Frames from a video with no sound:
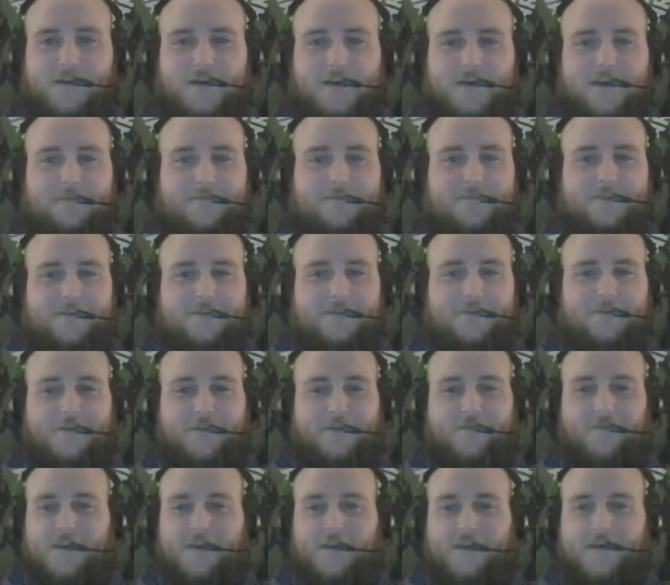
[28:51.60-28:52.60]

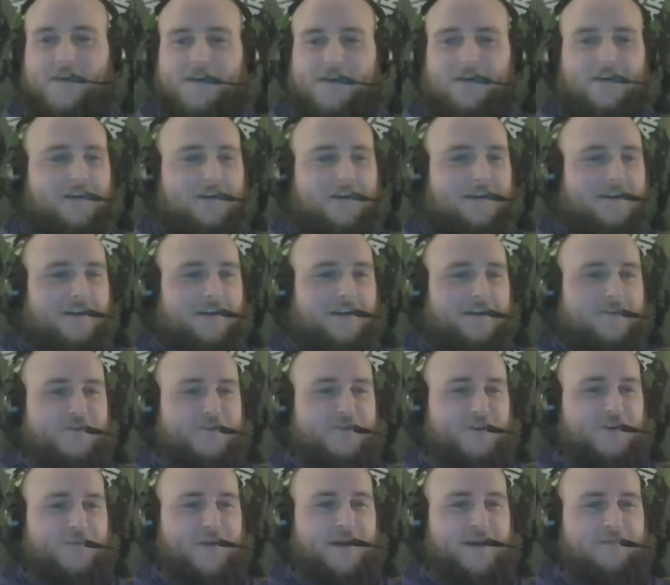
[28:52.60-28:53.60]
Absolutely.
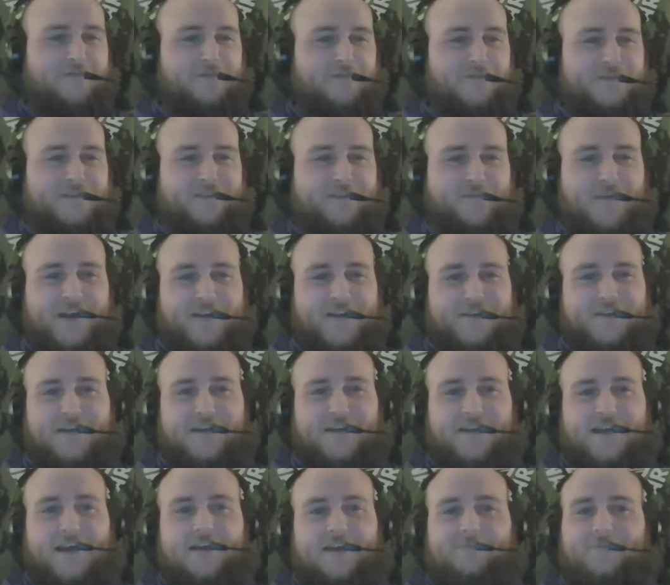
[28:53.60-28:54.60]
Conundrum, absolutely smash
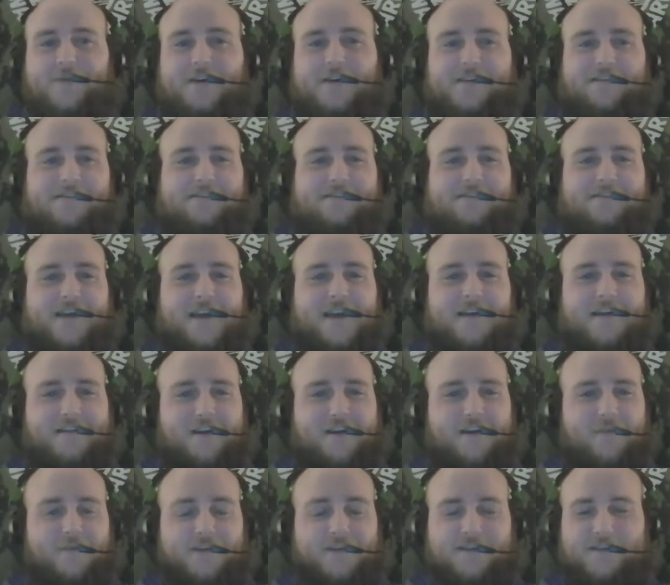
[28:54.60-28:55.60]
that like button, like,
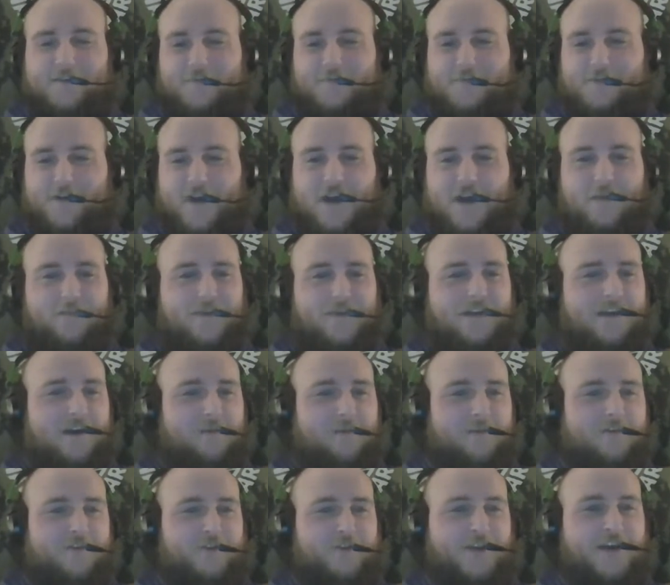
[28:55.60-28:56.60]
comment, subscribe,
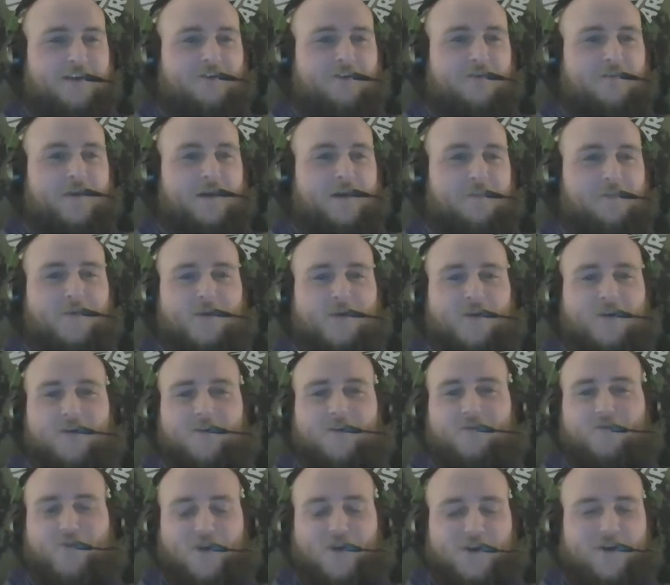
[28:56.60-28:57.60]
become a channel
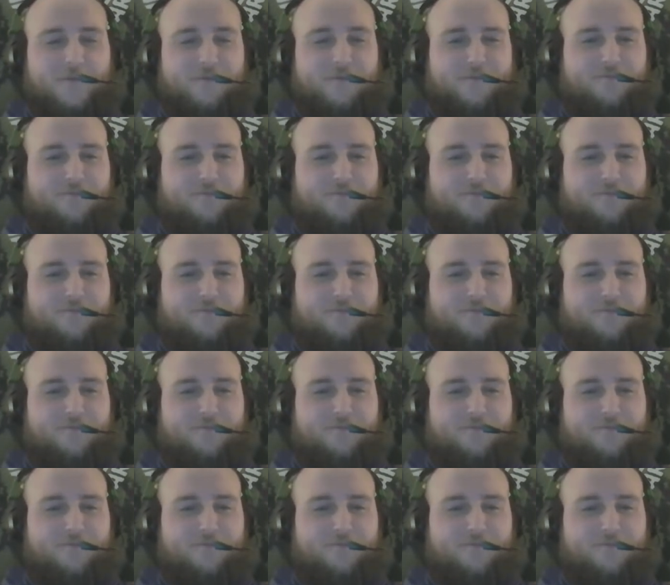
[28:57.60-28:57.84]
member. We're